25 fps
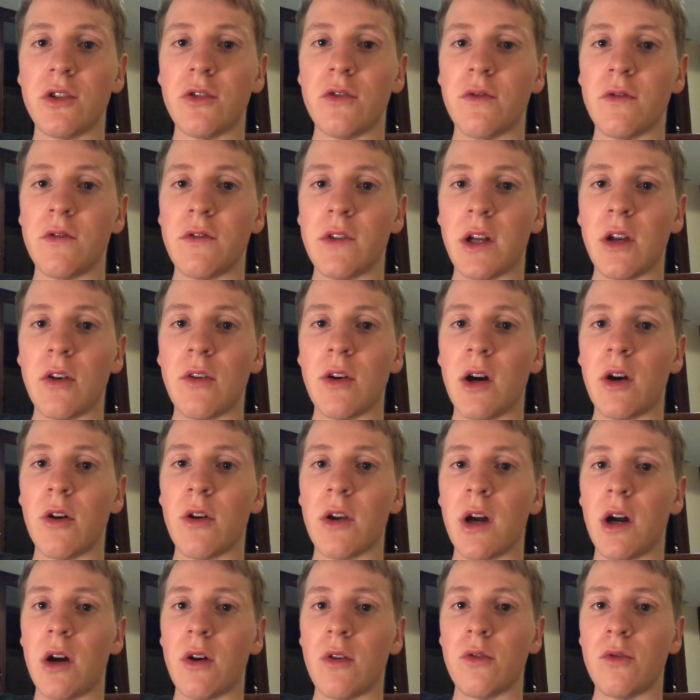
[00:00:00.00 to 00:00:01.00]
to figure
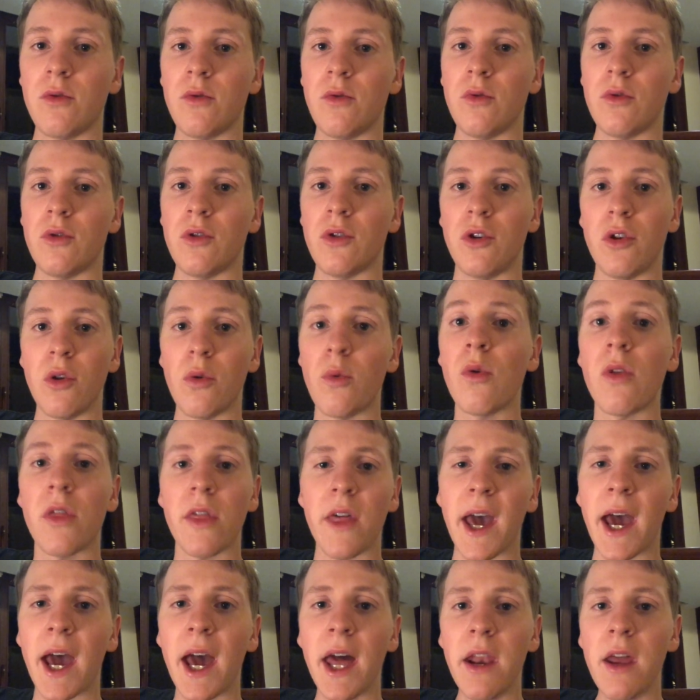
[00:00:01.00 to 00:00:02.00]
out how to do
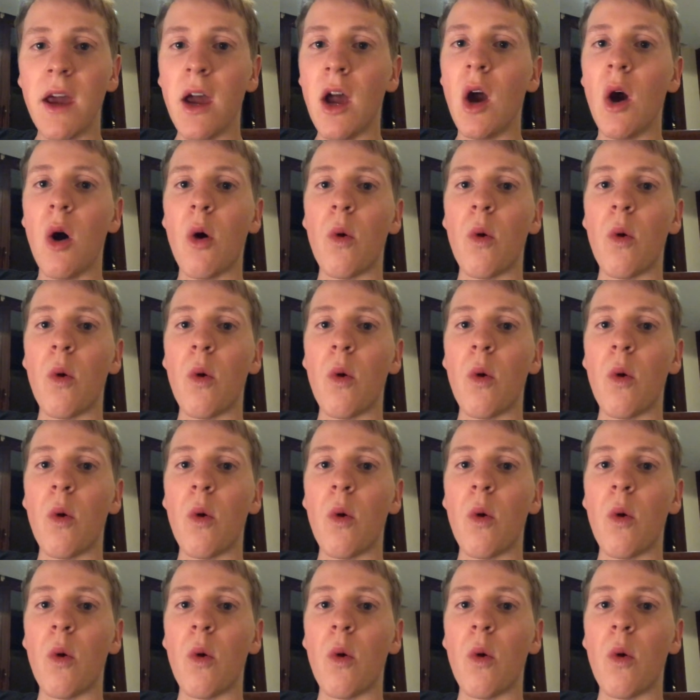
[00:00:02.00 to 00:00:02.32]
that